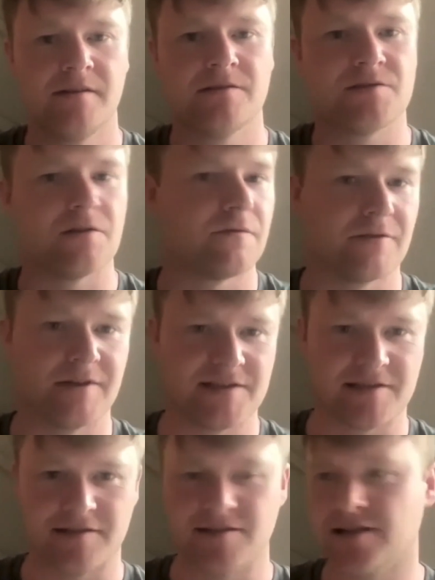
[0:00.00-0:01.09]
So for
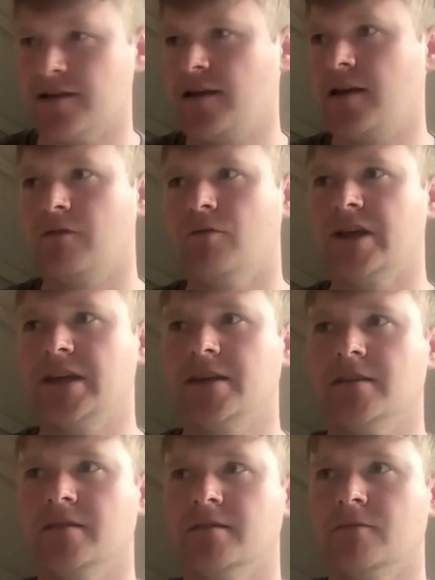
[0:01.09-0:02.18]
instance, if
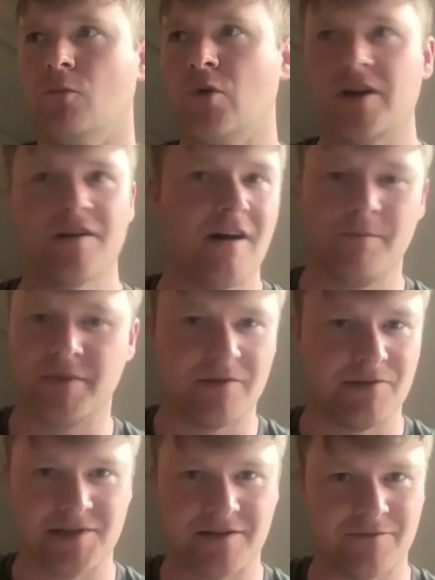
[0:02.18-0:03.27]
we were not
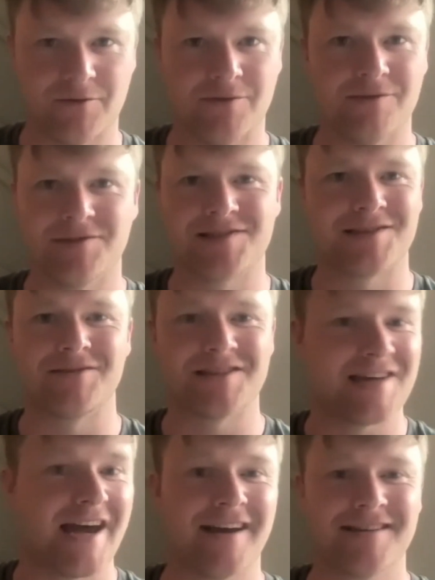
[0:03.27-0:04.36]
building rules to
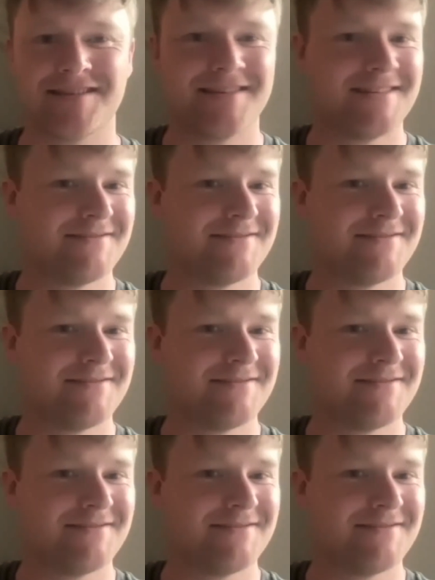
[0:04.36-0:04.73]
detect